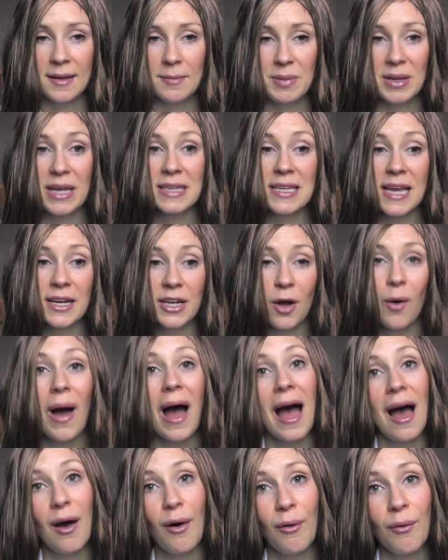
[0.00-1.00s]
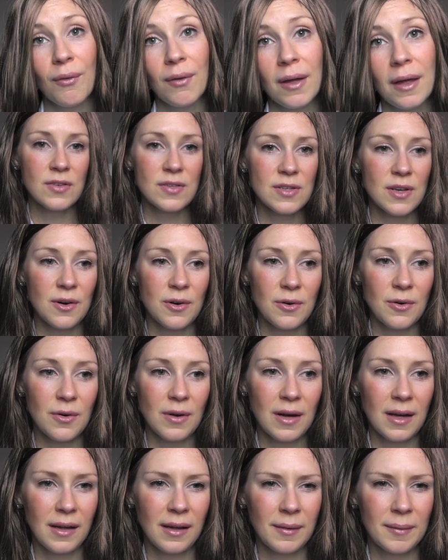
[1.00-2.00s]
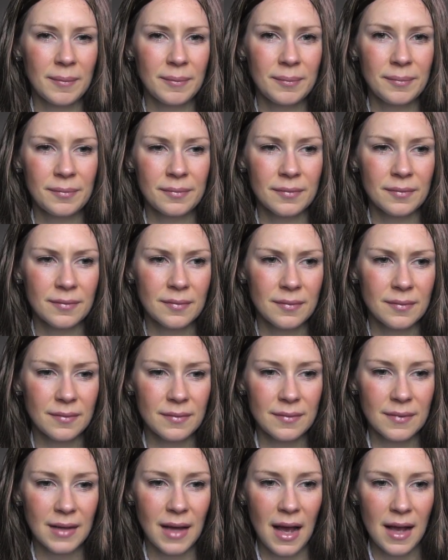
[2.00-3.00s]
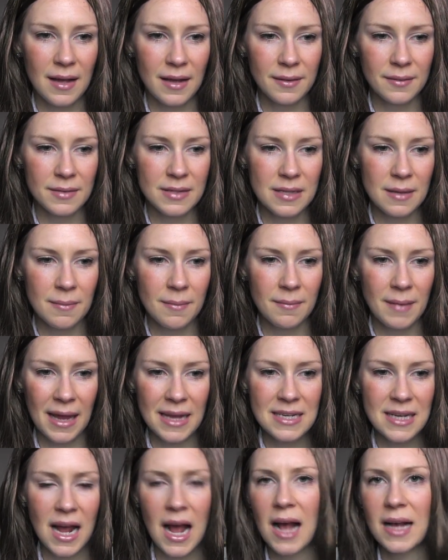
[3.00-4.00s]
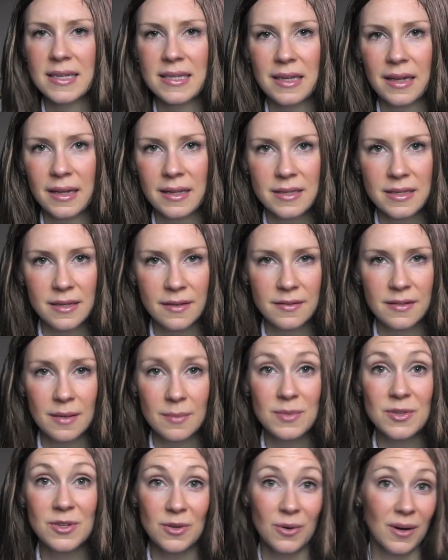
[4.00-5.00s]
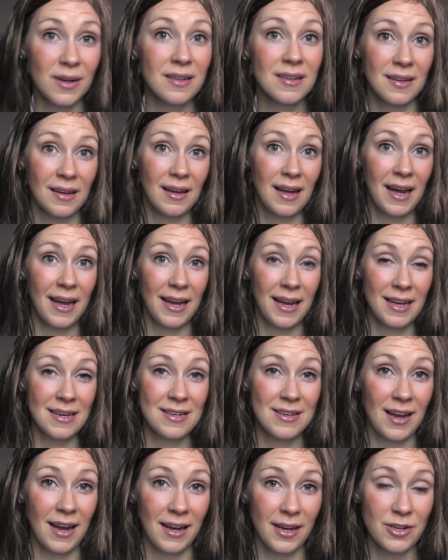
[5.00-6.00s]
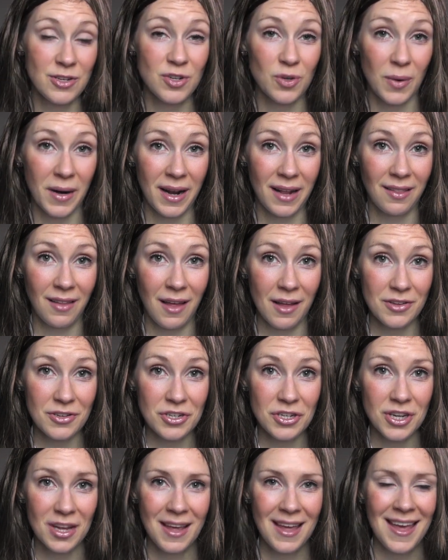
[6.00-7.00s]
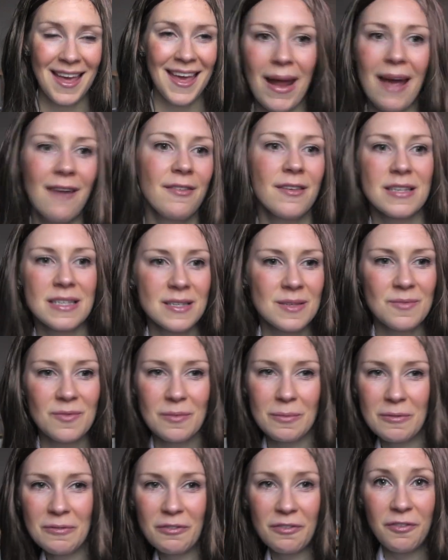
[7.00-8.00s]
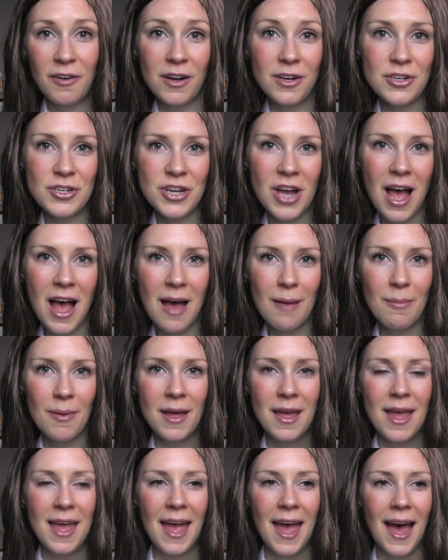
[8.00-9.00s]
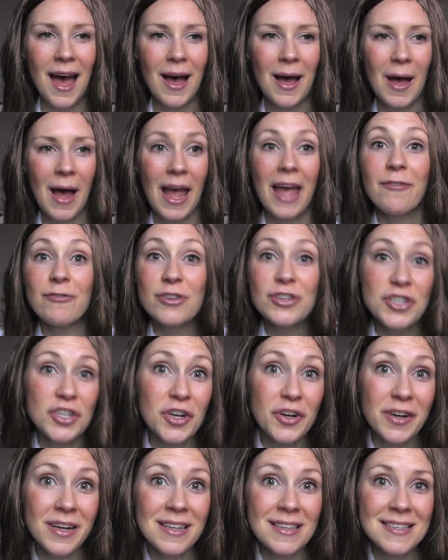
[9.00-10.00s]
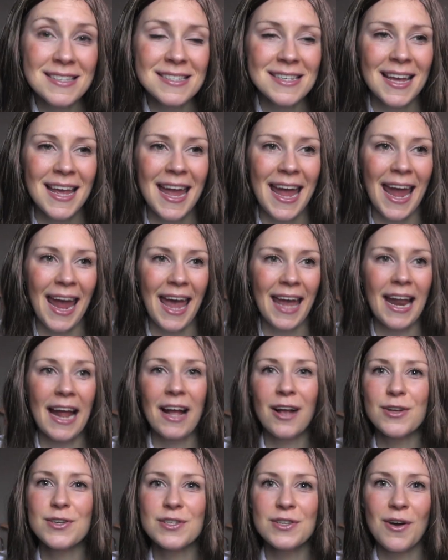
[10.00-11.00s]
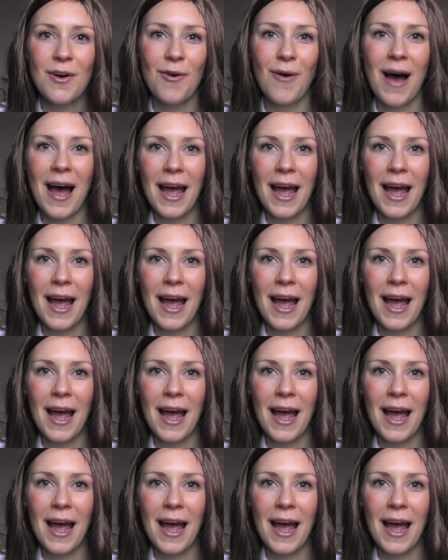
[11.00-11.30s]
because I know how. And also, um, uh, some antioxidants of some sort, I, and I enjoyed at lunch. I have this fun job. Uh, I have insurance, and I also